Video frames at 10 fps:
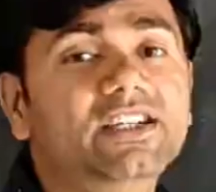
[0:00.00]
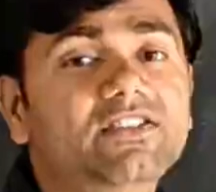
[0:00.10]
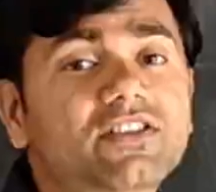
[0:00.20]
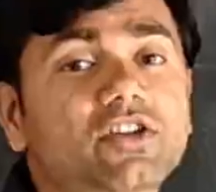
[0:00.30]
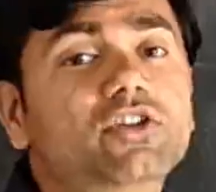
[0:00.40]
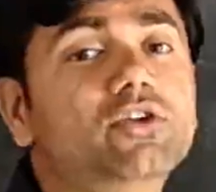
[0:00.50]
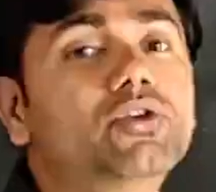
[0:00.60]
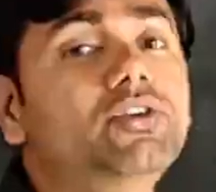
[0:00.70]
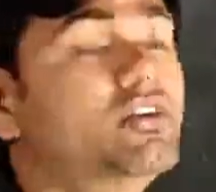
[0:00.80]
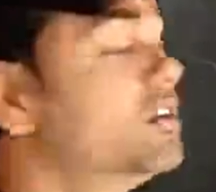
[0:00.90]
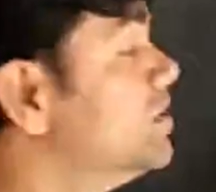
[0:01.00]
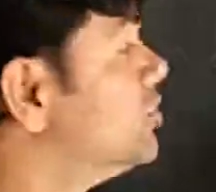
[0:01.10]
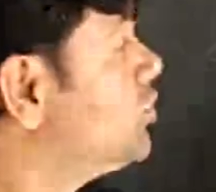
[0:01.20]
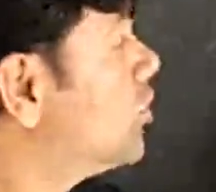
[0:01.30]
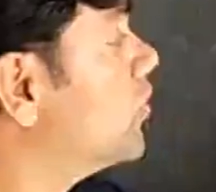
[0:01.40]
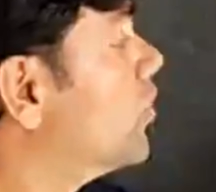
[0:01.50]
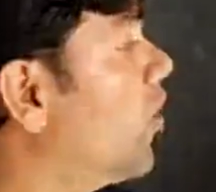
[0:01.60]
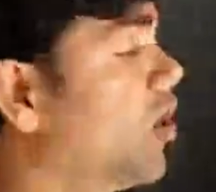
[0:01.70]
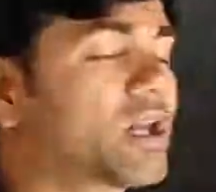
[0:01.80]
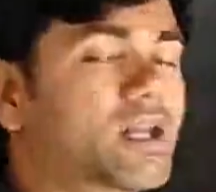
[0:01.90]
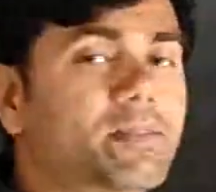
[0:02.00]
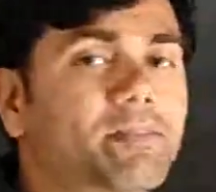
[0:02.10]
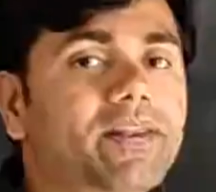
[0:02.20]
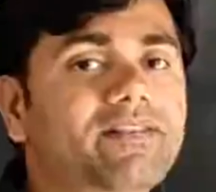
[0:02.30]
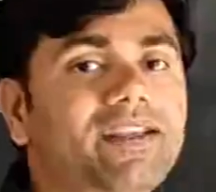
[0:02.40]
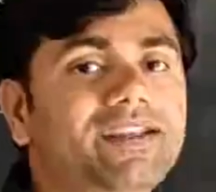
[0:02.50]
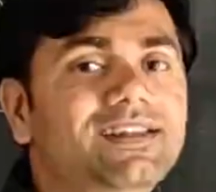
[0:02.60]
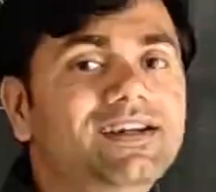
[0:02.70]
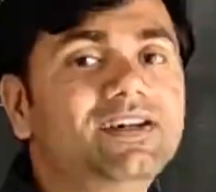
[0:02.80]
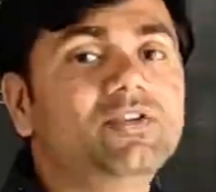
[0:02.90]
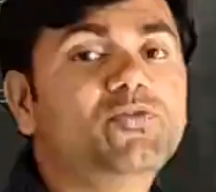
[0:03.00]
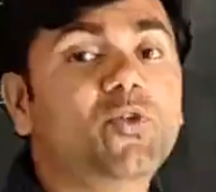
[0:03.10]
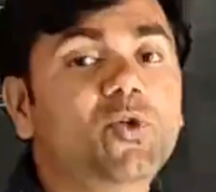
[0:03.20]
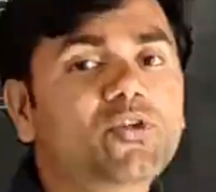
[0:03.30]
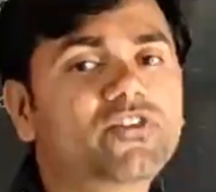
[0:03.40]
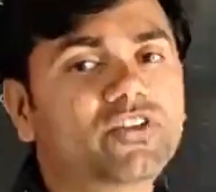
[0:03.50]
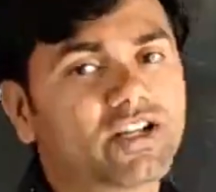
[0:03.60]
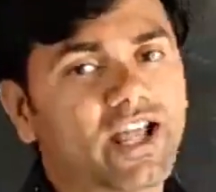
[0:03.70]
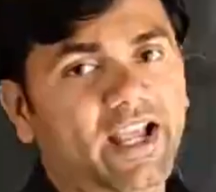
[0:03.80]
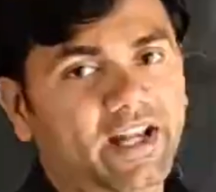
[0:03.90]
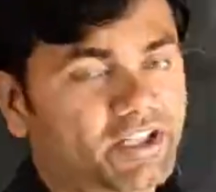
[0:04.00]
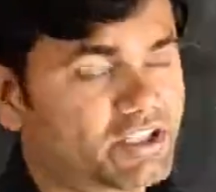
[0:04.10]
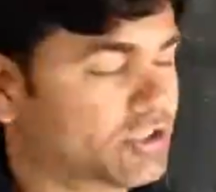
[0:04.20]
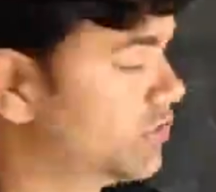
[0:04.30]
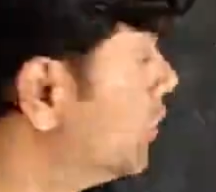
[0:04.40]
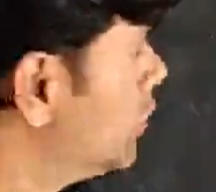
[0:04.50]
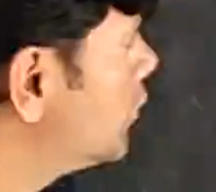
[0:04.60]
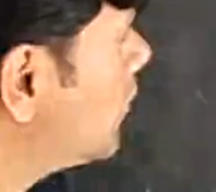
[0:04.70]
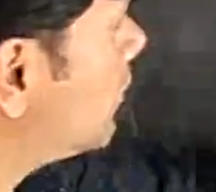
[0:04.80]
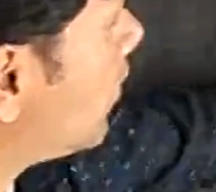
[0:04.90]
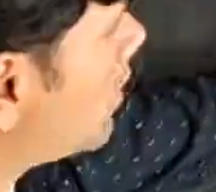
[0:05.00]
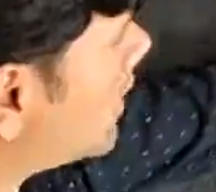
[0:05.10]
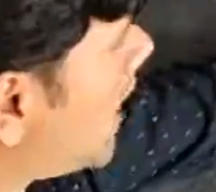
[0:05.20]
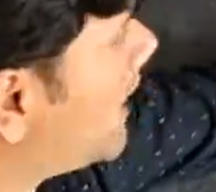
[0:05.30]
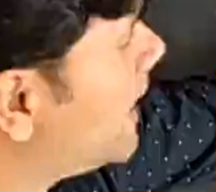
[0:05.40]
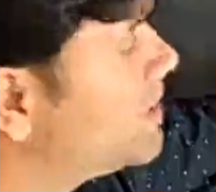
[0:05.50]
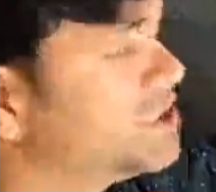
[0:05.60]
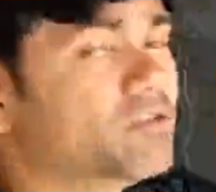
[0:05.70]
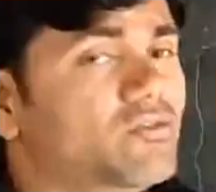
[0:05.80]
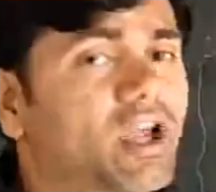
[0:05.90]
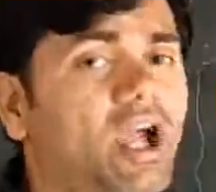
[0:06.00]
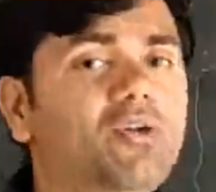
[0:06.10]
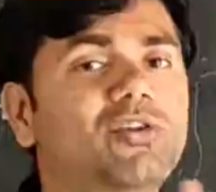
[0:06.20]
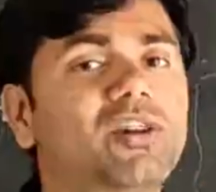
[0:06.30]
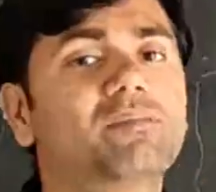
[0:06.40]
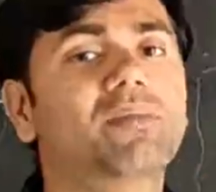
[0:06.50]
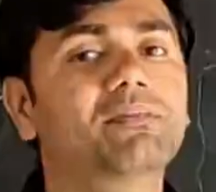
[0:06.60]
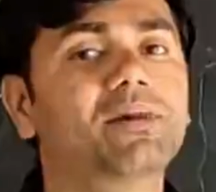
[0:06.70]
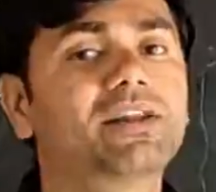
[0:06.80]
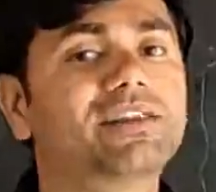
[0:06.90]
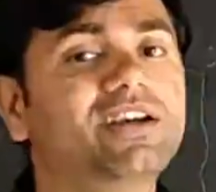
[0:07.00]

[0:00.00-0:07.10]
us to show or represent the force direction. So for direction, we have to remember